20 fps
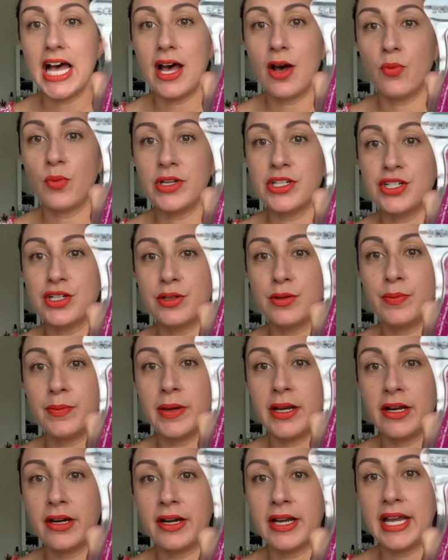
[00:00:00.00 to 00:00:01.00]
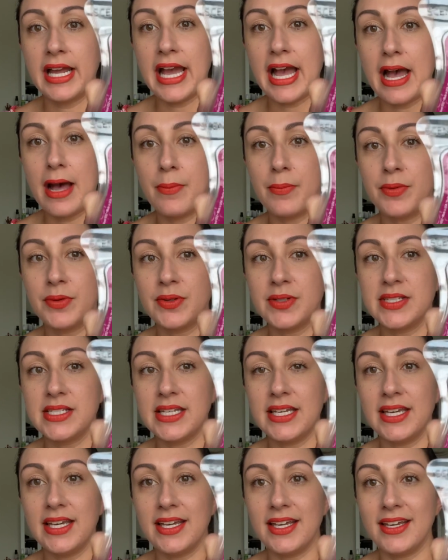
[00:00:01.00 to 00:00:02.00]
Winter berry apple
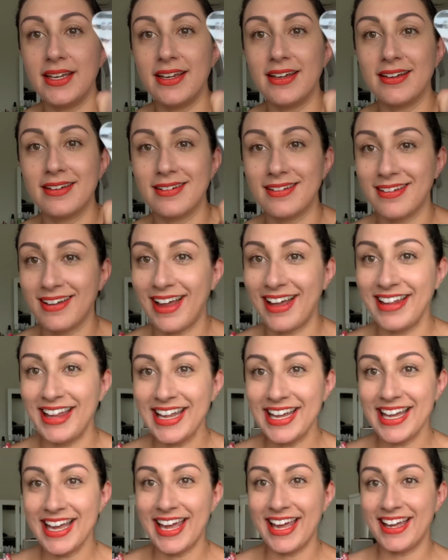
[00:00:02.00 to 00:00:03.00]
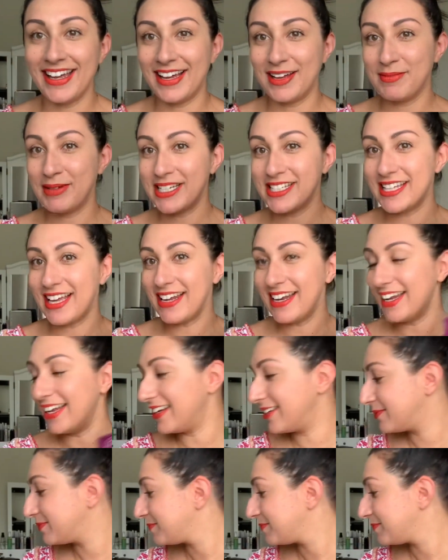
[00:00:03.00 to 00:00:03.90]
tea. I like it. I'm excited.